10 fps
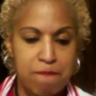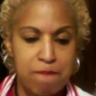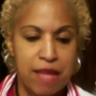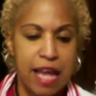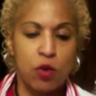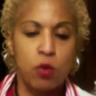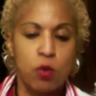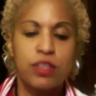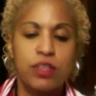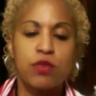and you're
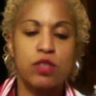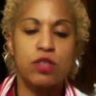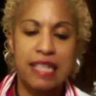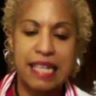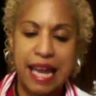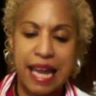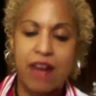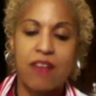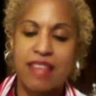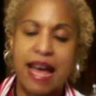willing to care
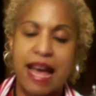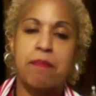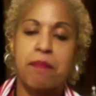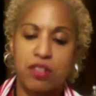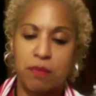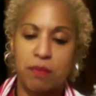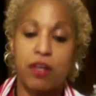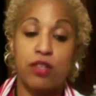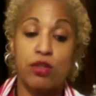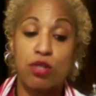that much
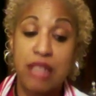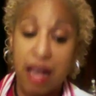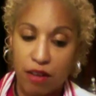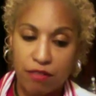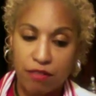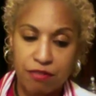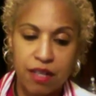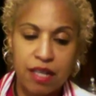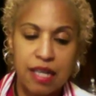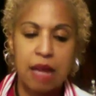about yourself,
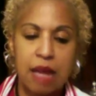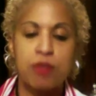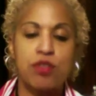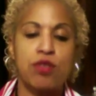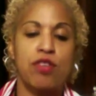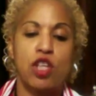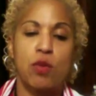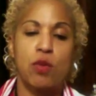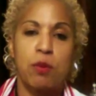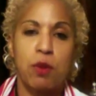how much do you think you
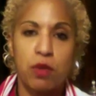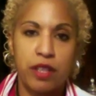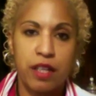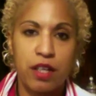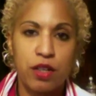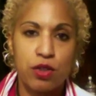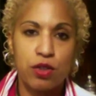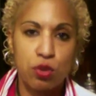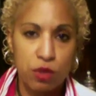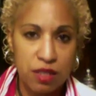would be willing
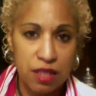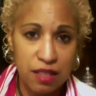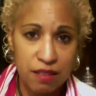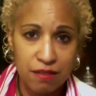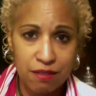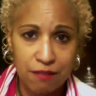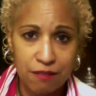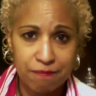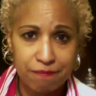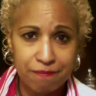to receive?
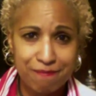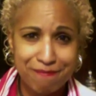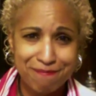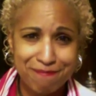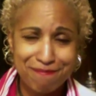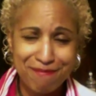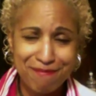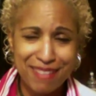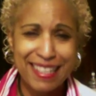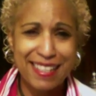
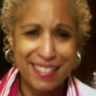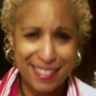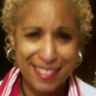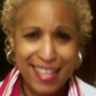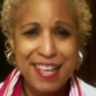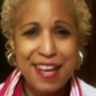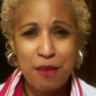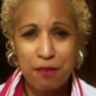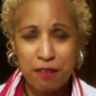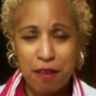Yes,
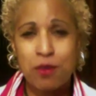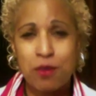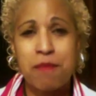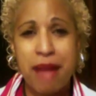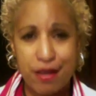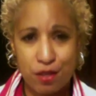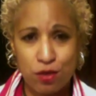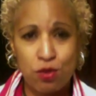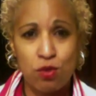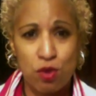we've come to the
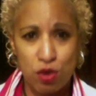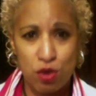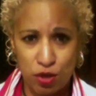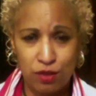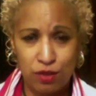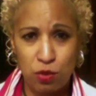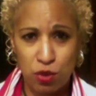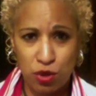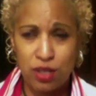magical word,